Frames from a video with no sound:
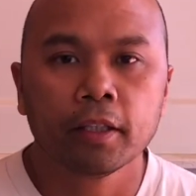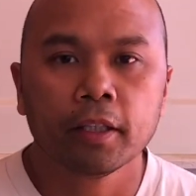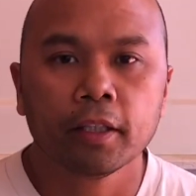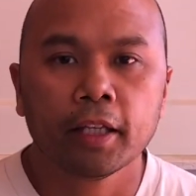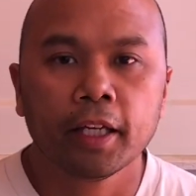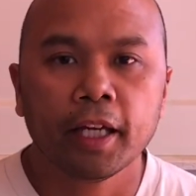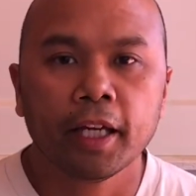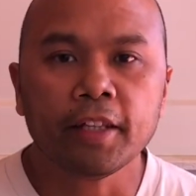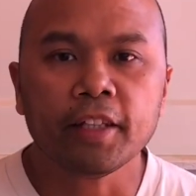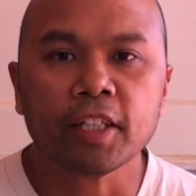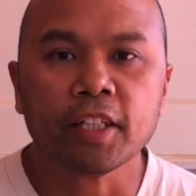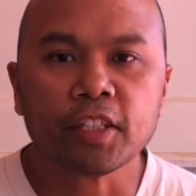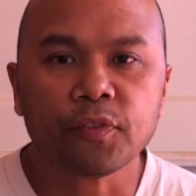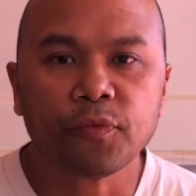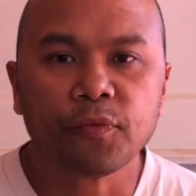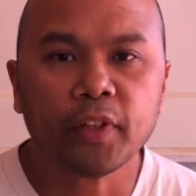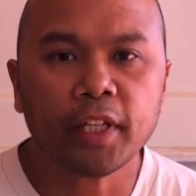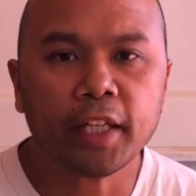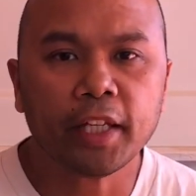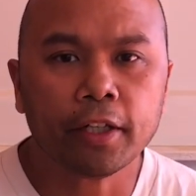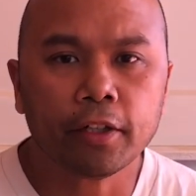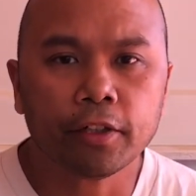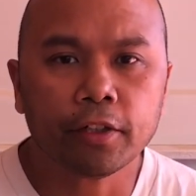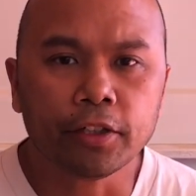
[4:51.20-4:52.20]
In this
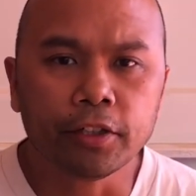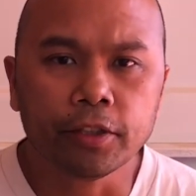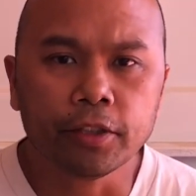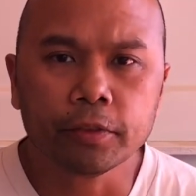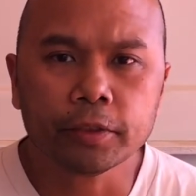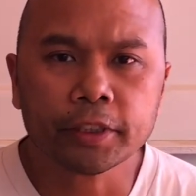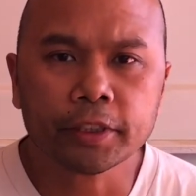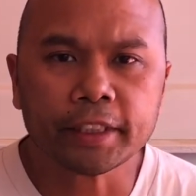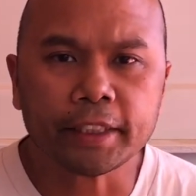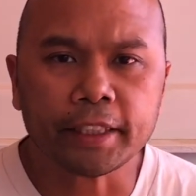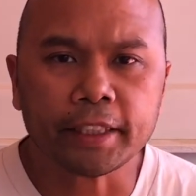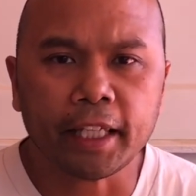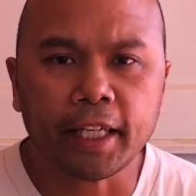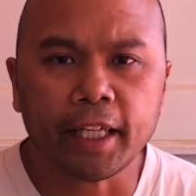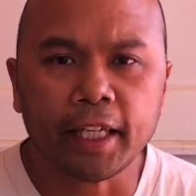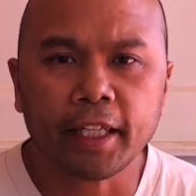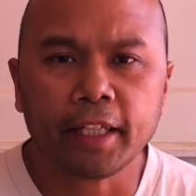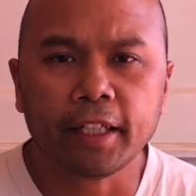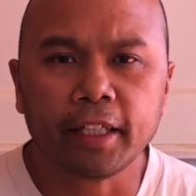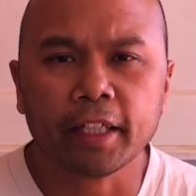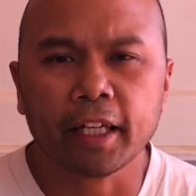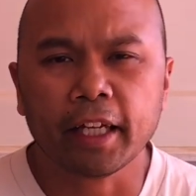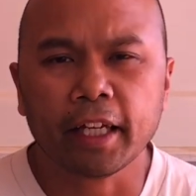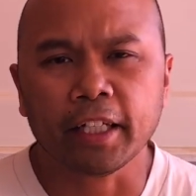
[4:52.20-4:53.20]
video, you'll
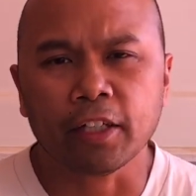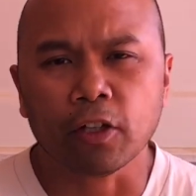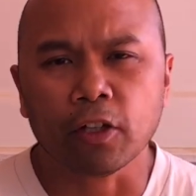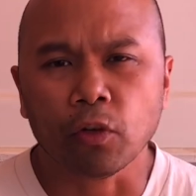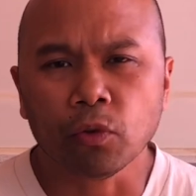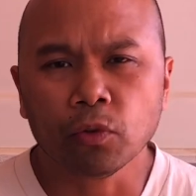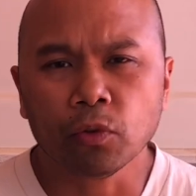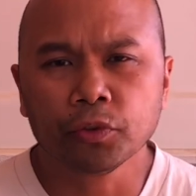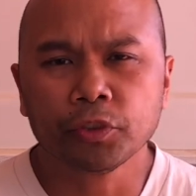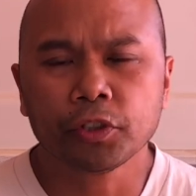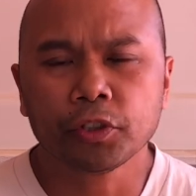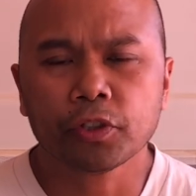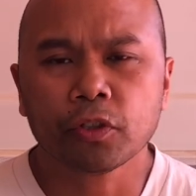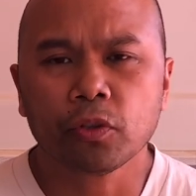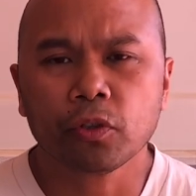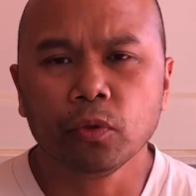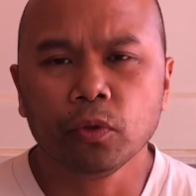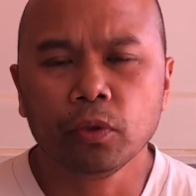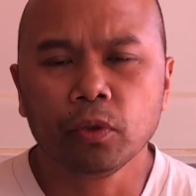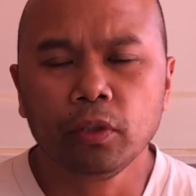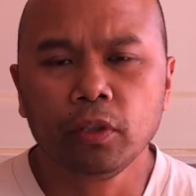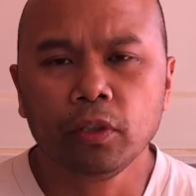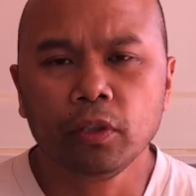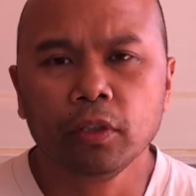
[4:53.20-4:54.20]
see an old
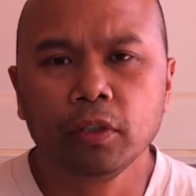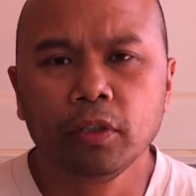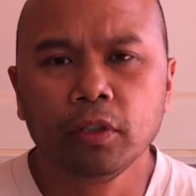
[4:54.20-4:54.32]
school,